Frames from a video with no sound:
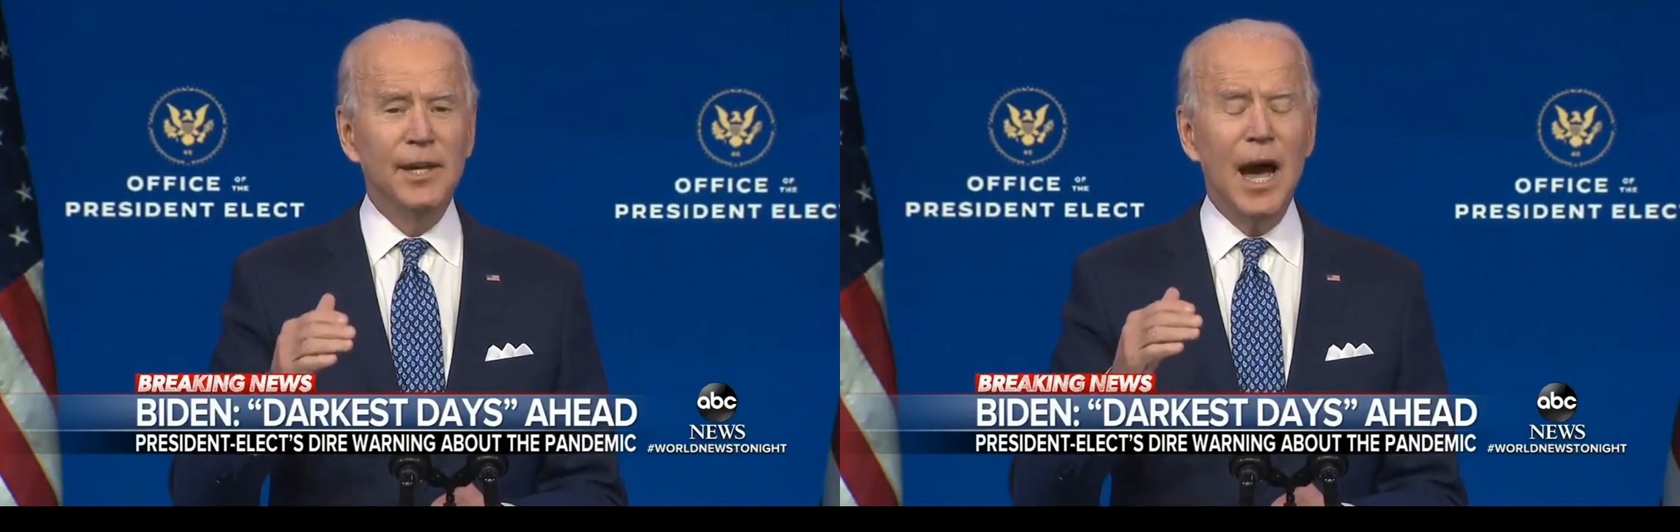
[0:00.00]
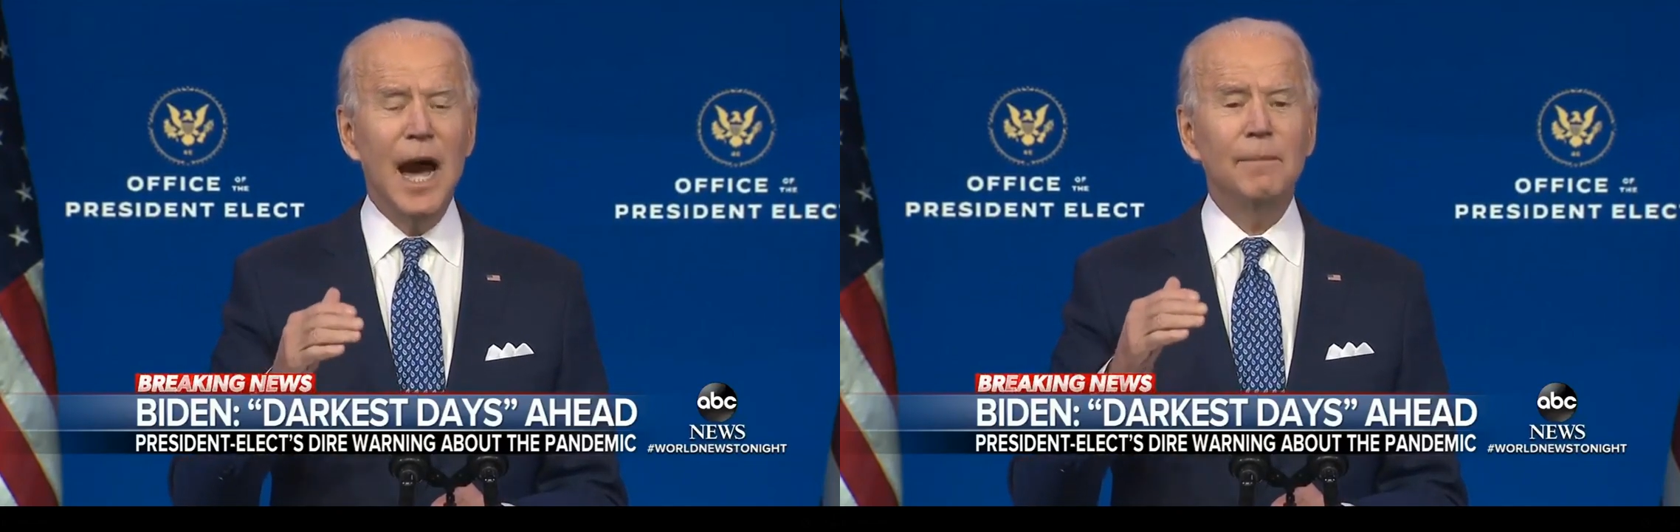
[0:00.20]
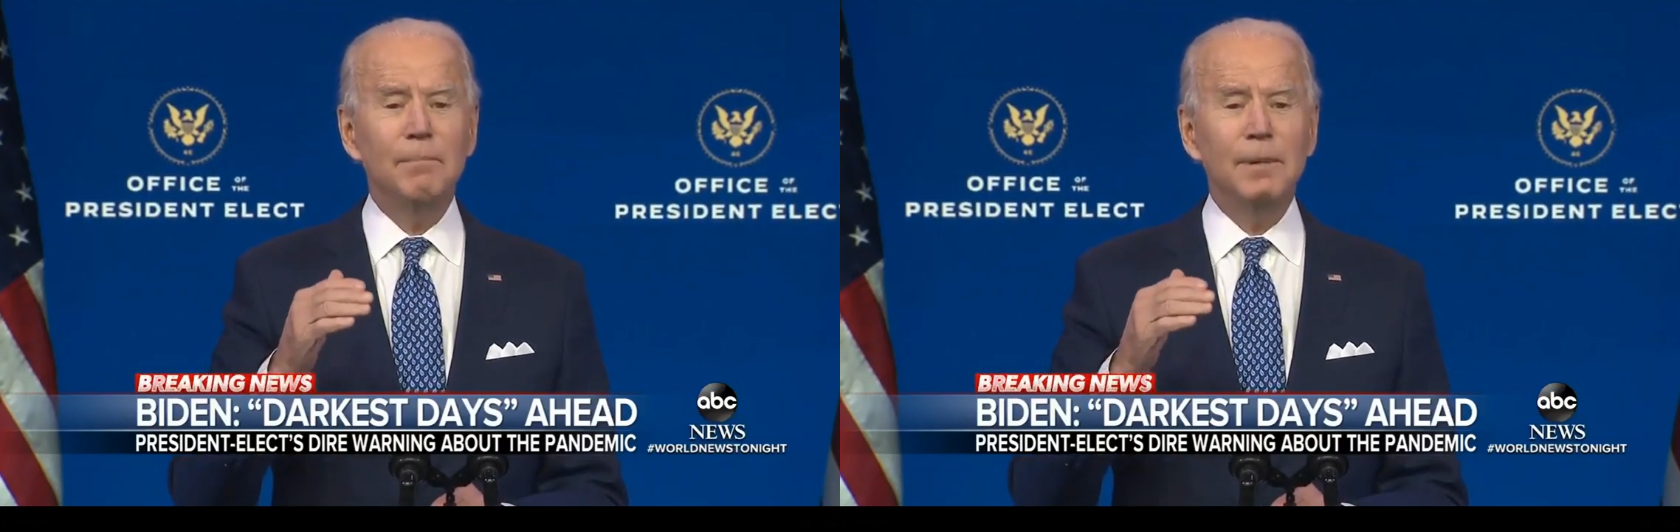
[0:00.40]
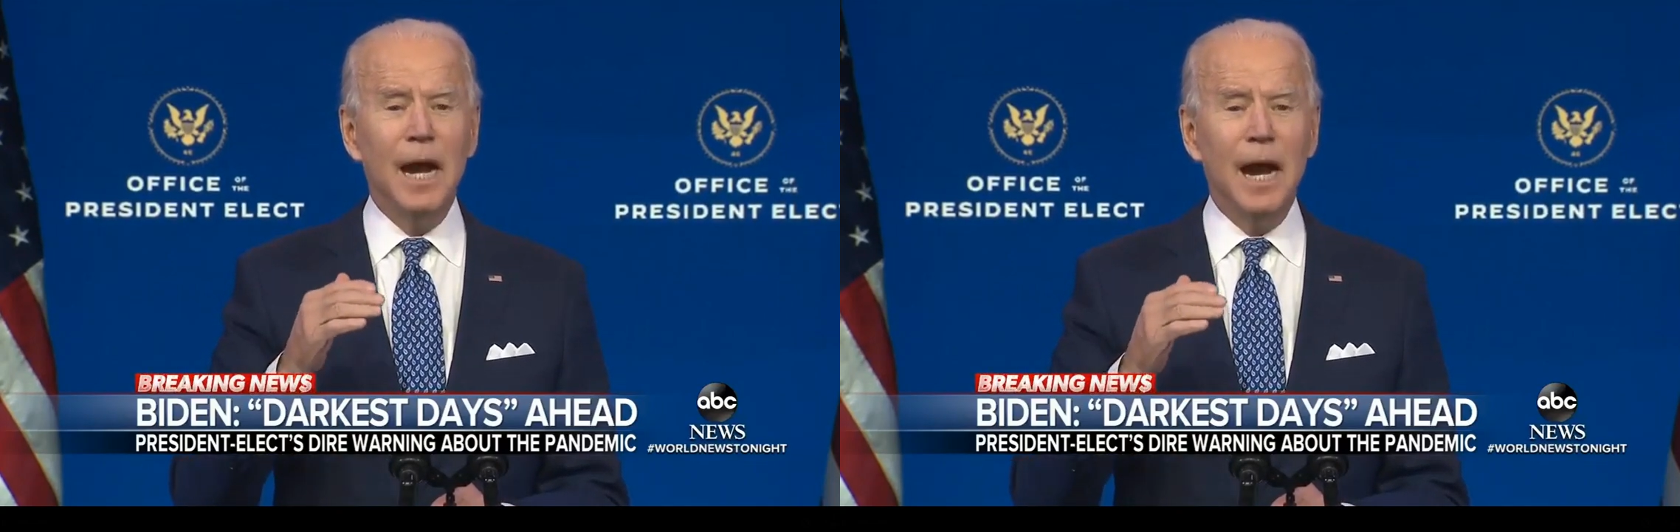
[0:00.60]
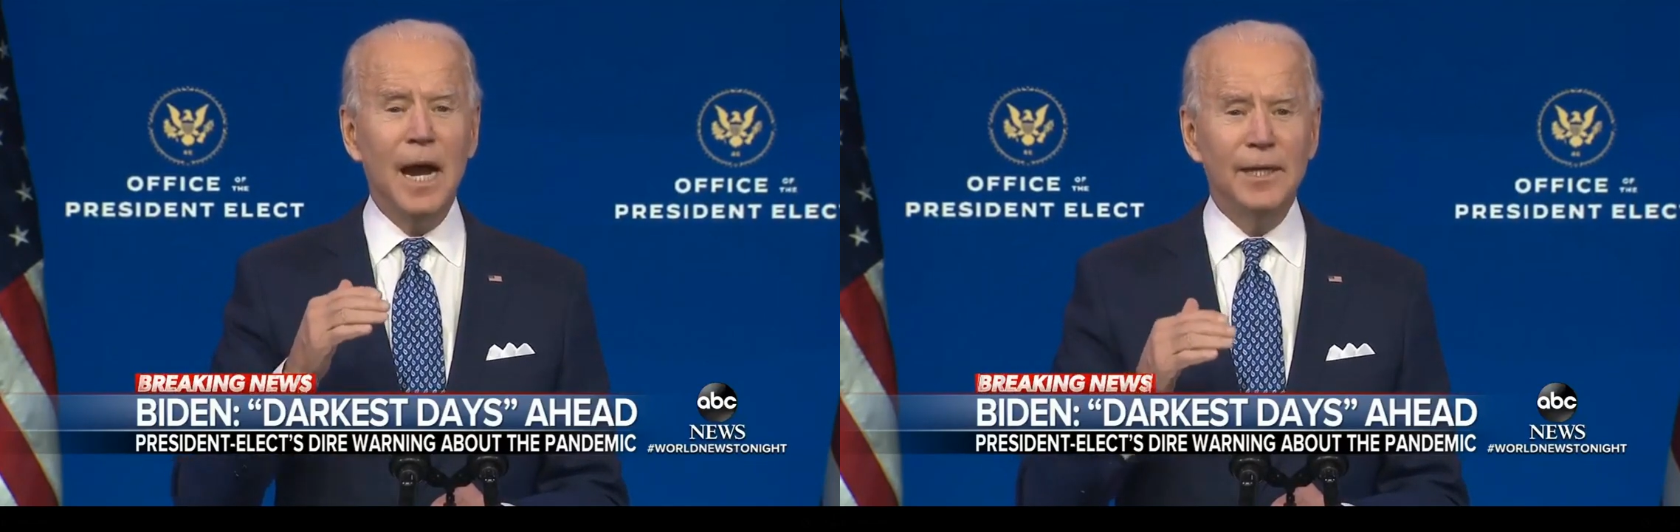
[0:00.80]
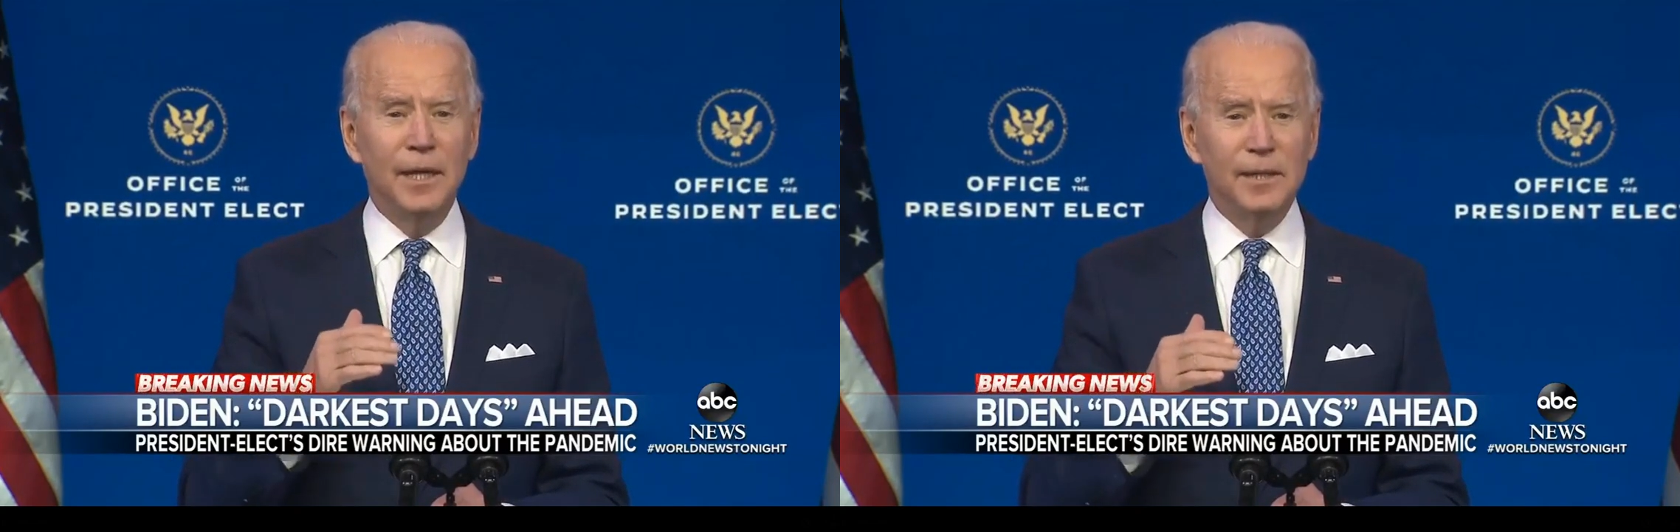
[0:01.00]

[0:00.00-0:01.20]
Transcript: not behind